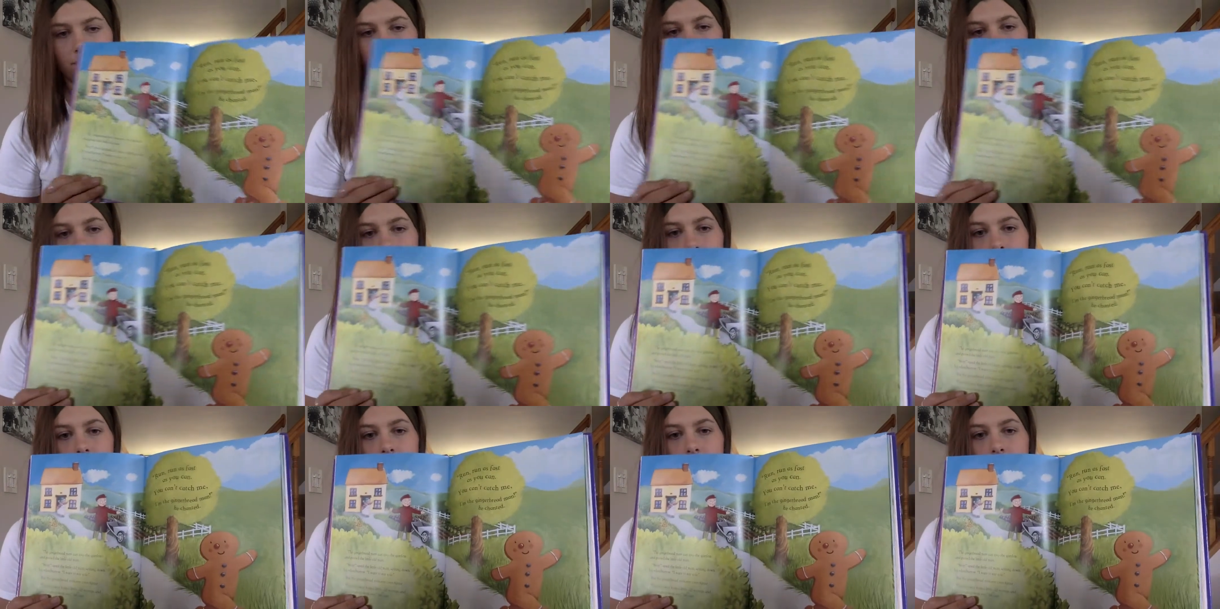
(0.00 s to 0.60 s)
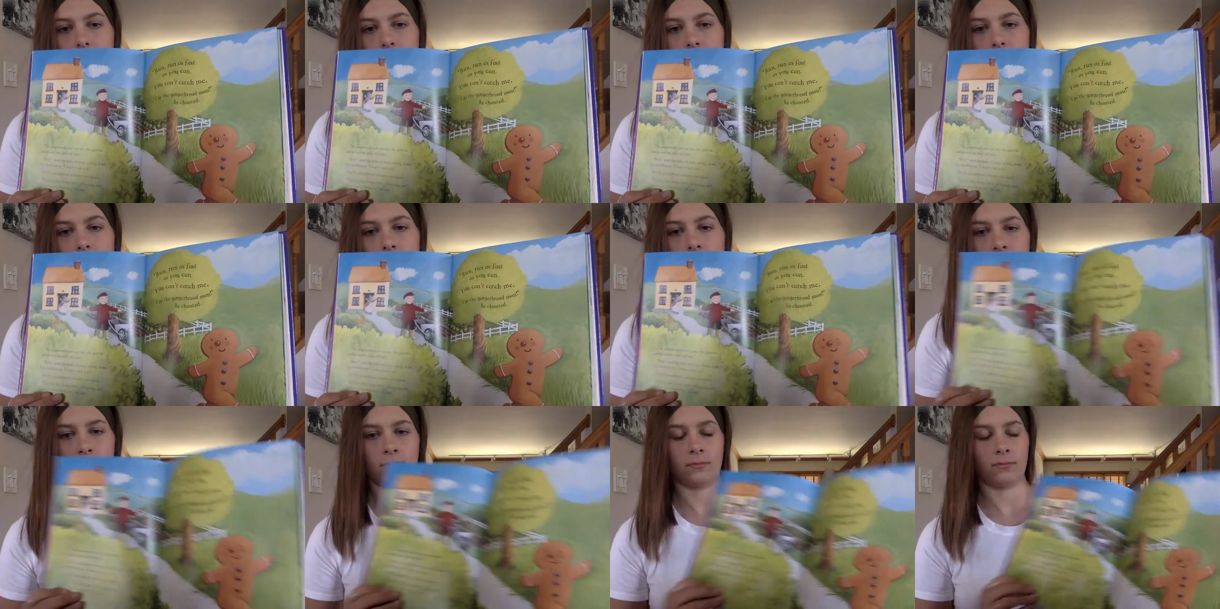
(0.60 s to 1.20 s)

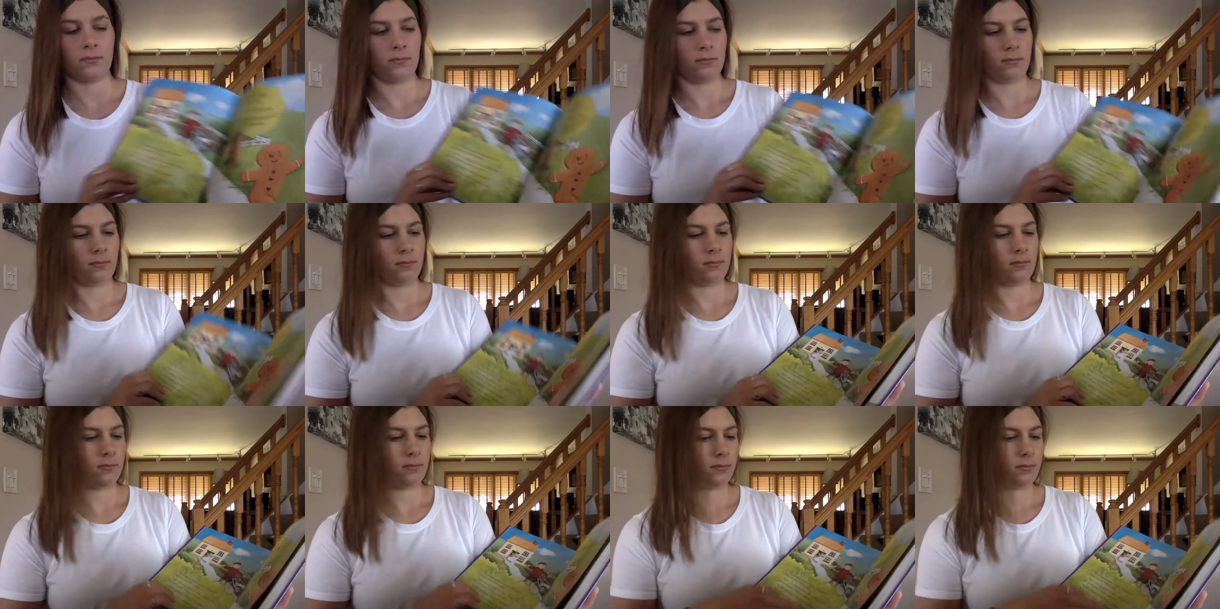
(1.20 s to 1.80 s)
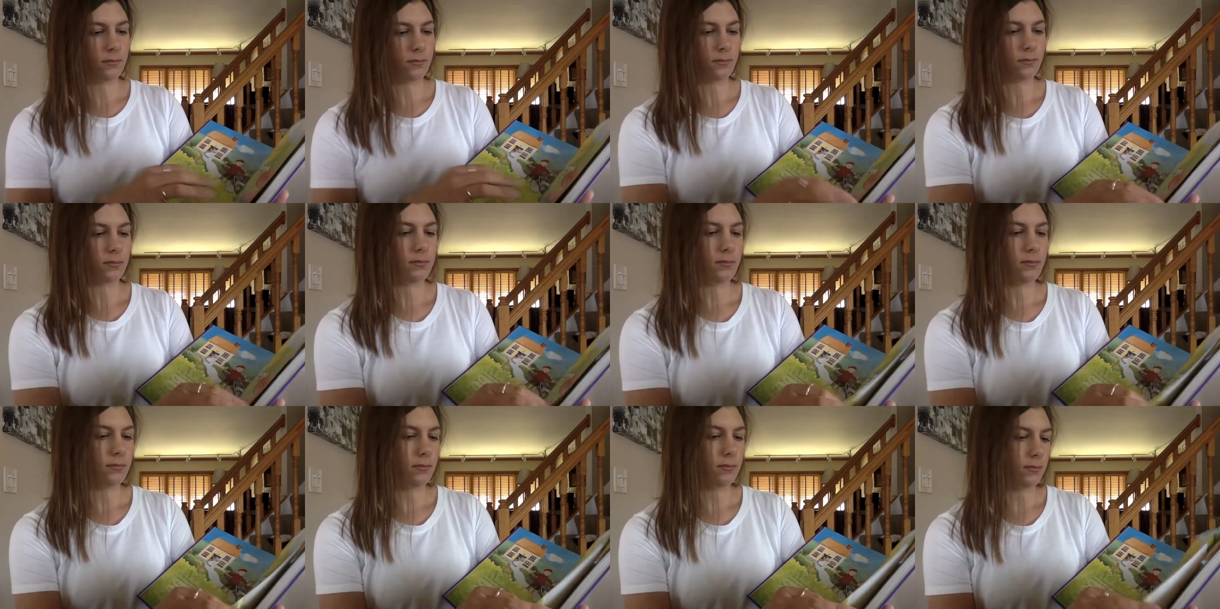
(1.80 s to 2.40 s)

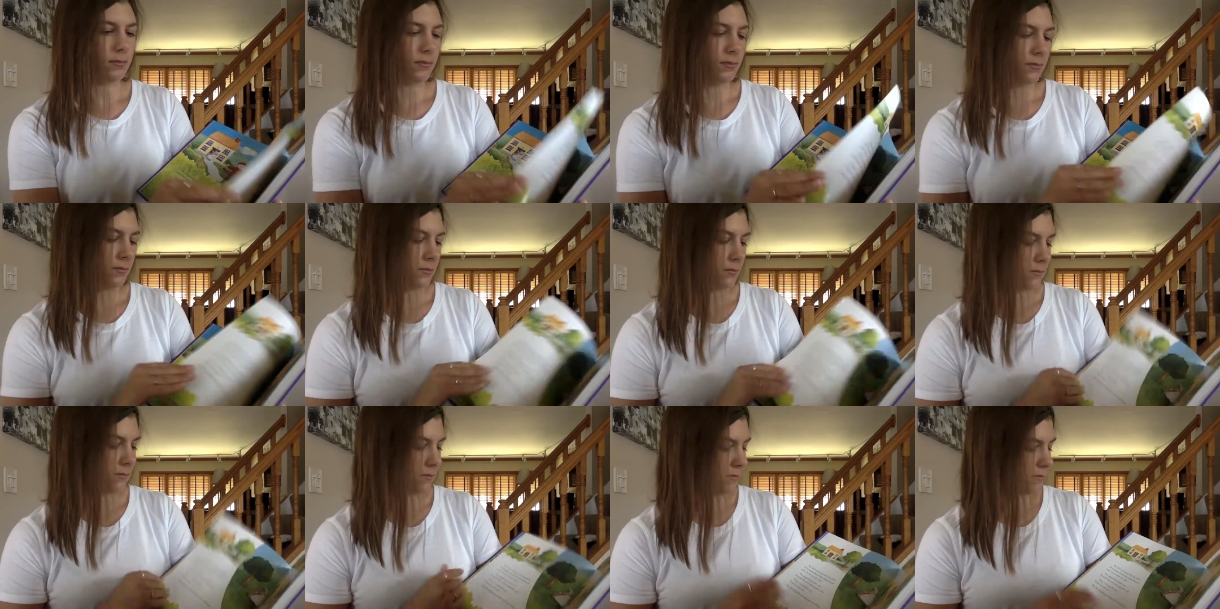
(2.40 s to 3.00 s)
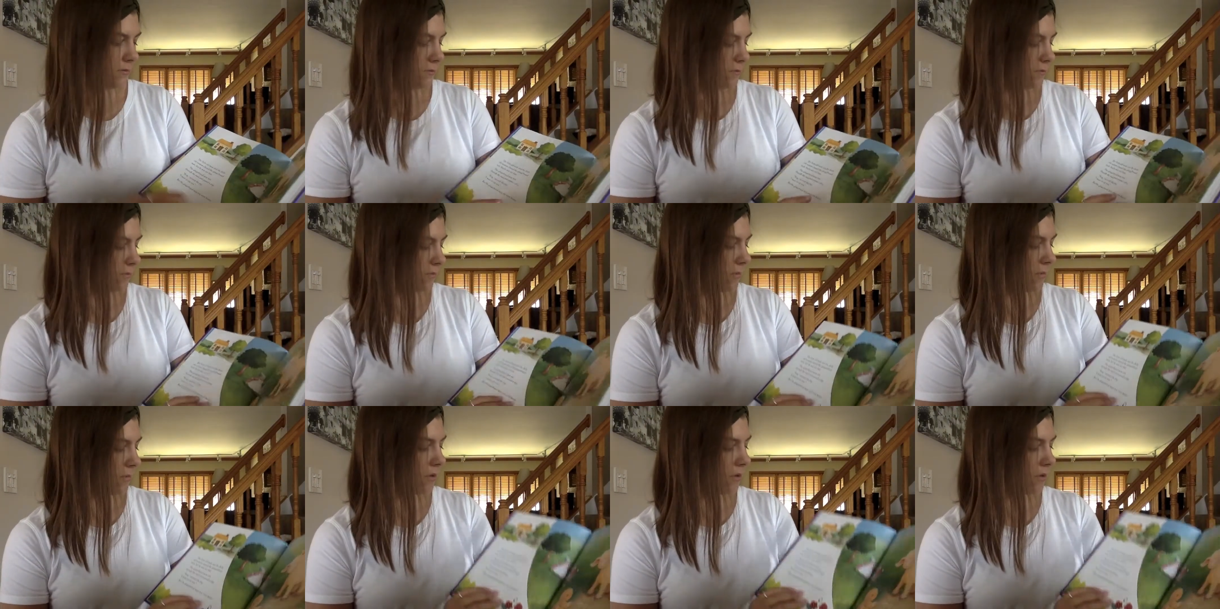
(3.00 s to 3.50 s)
[no speech]